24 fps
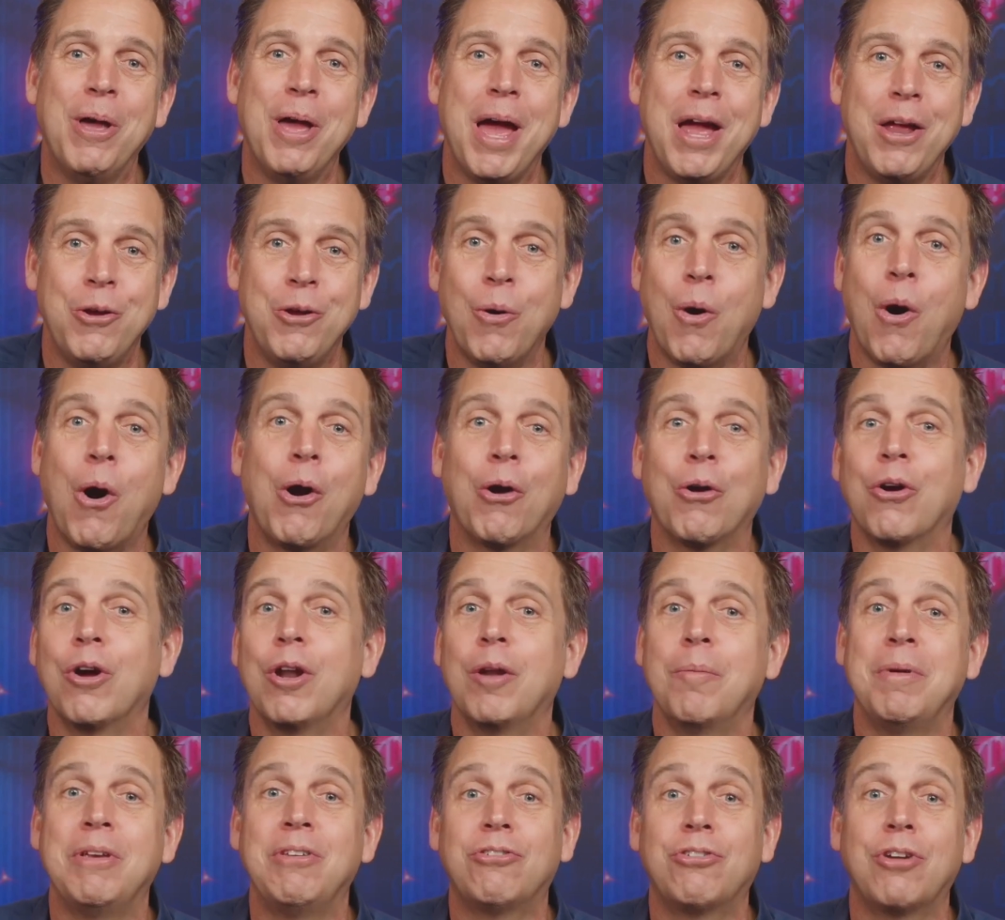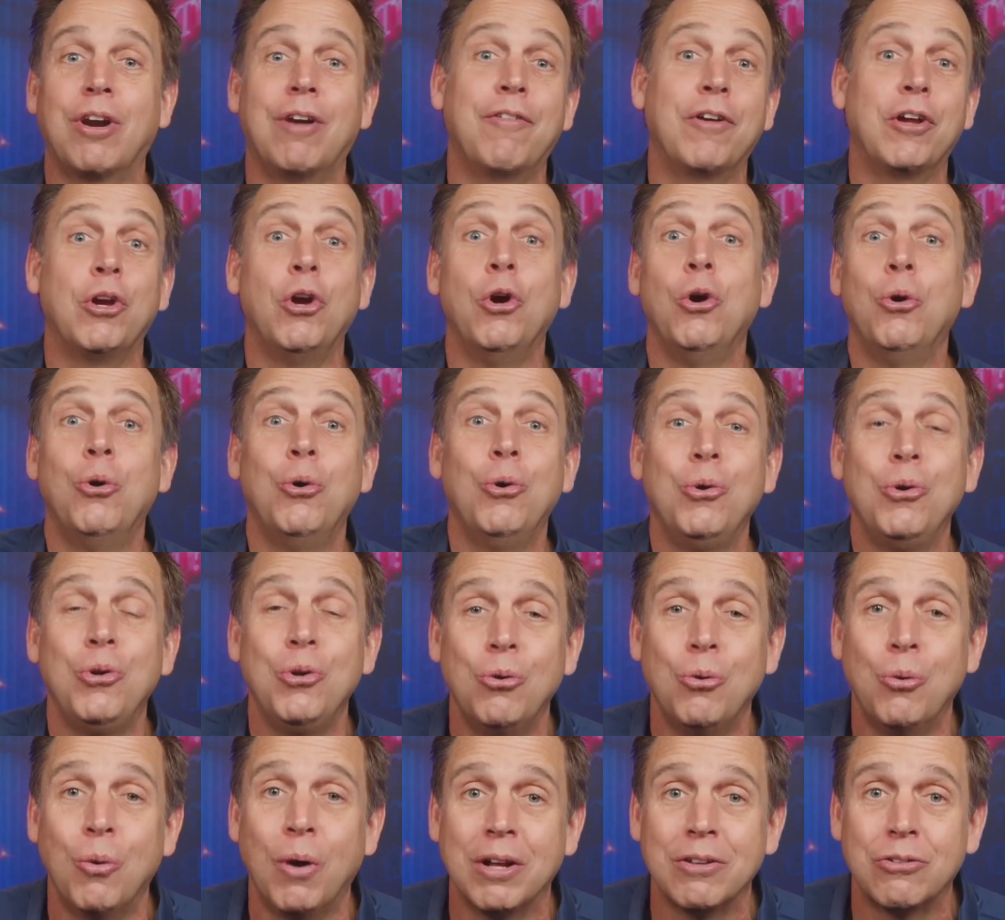You are going to be serving who you
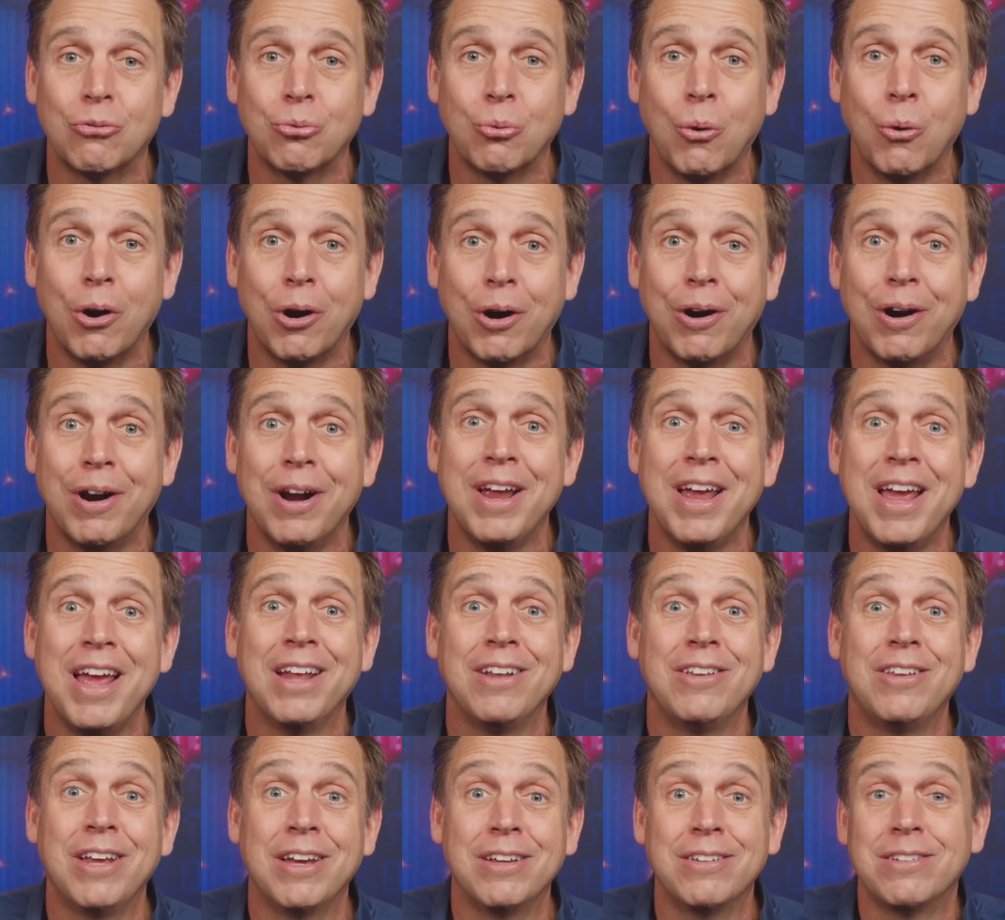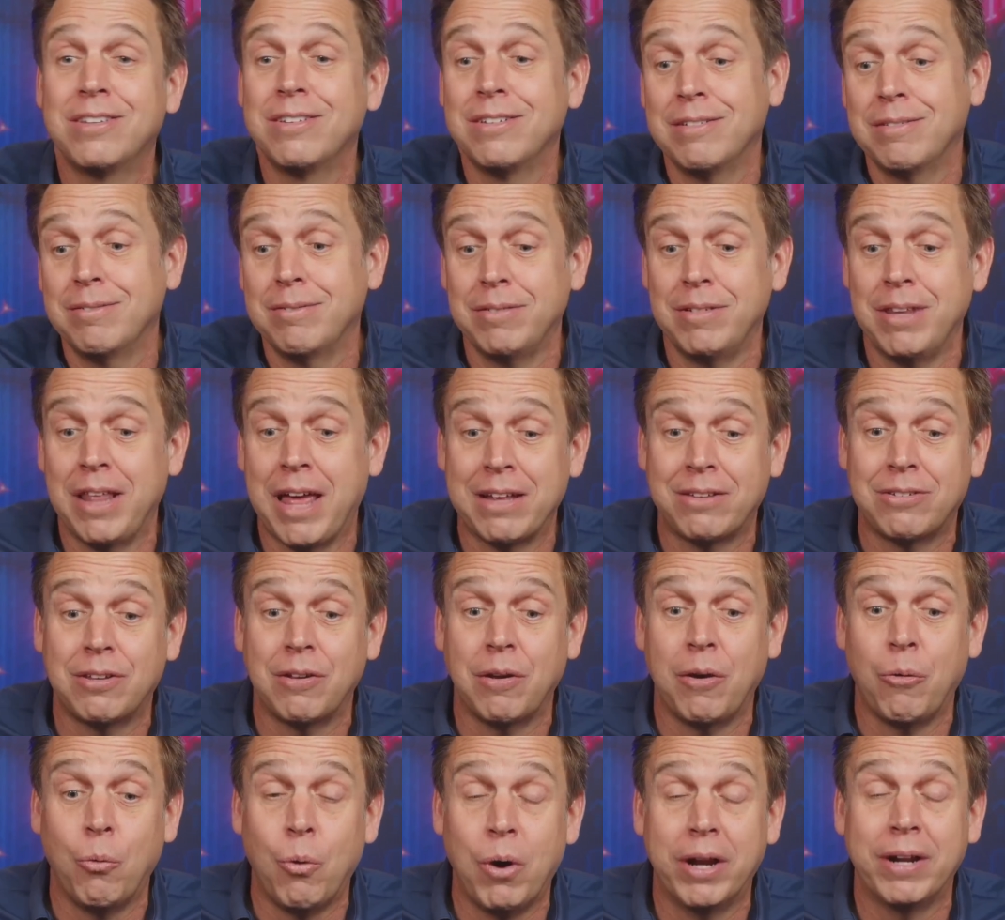once were, because that's
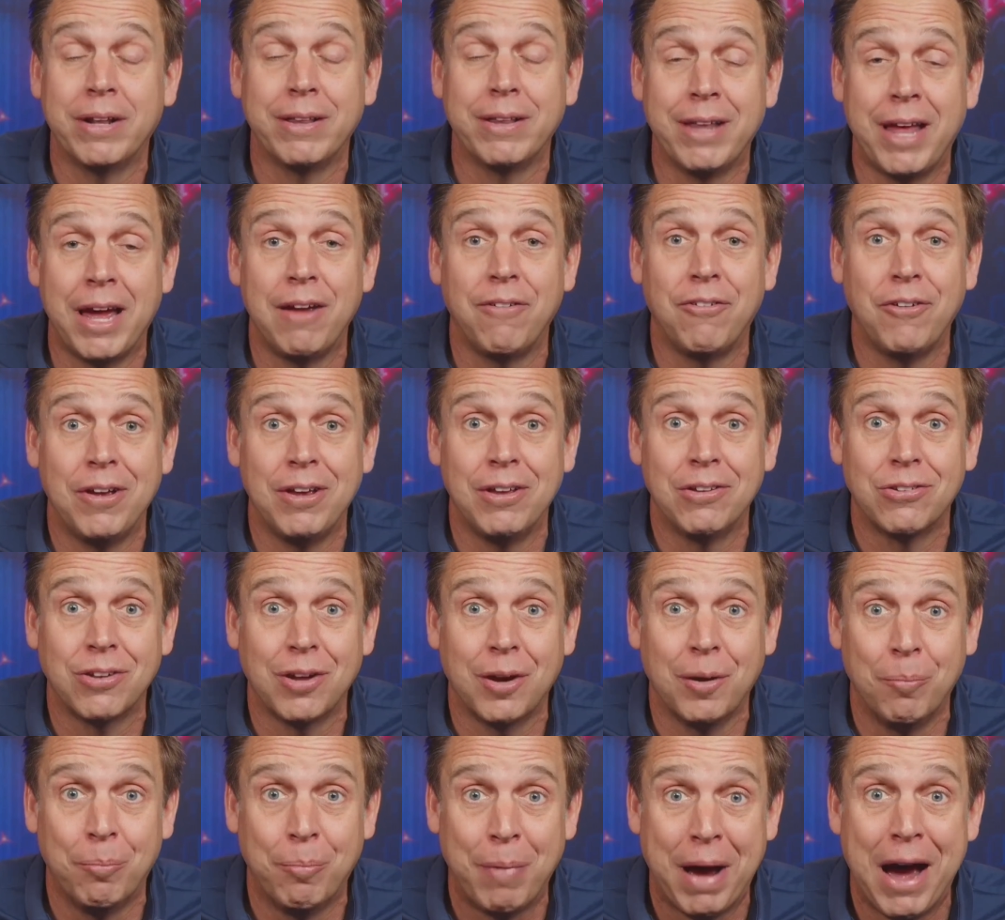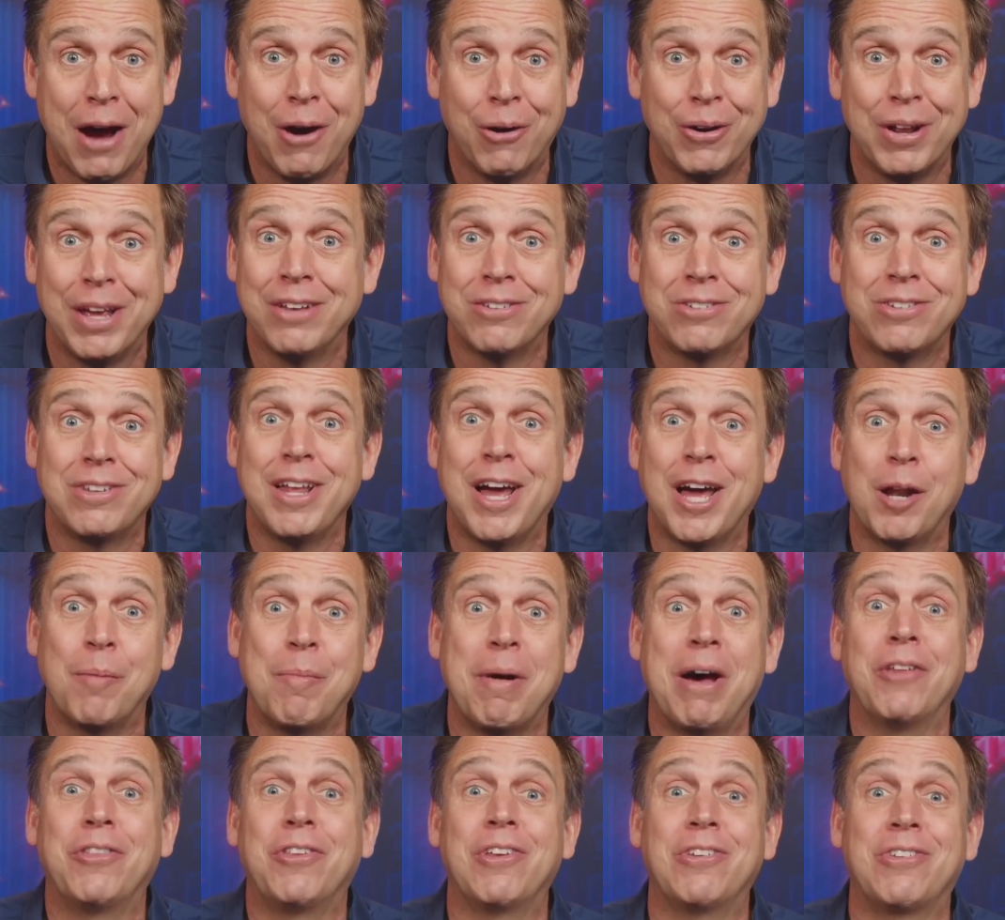what life is about. It's not
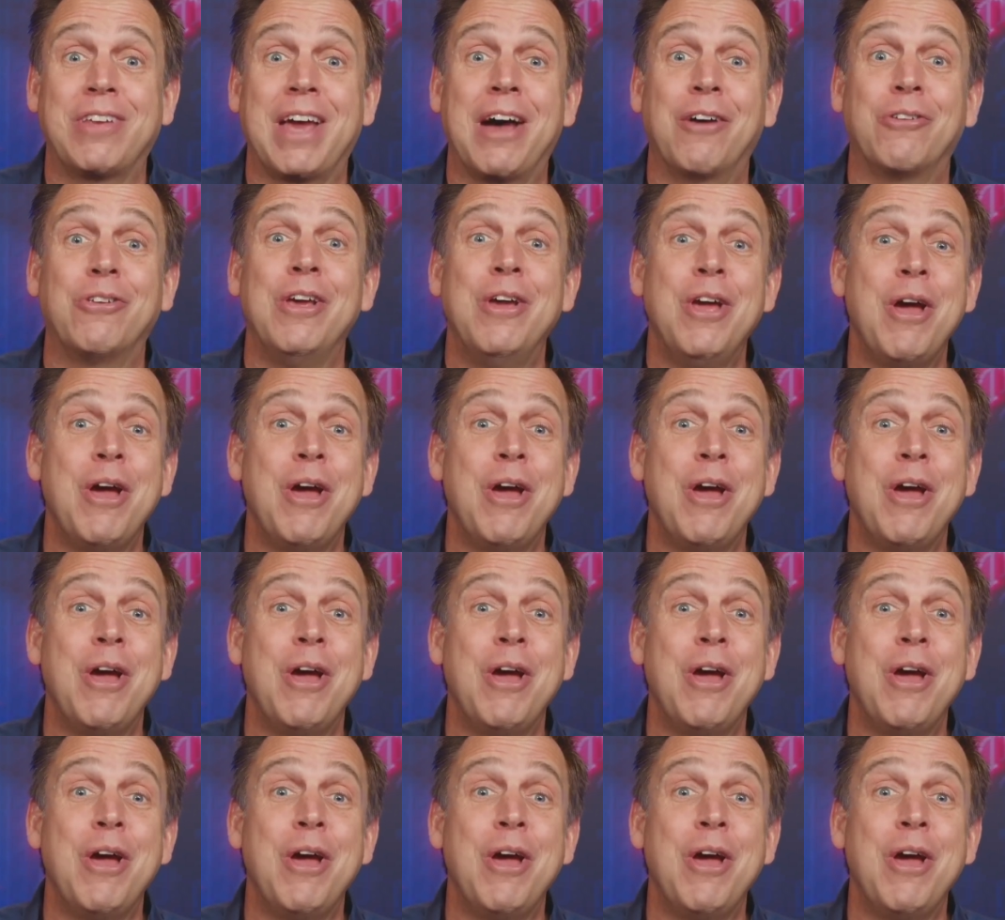about this house.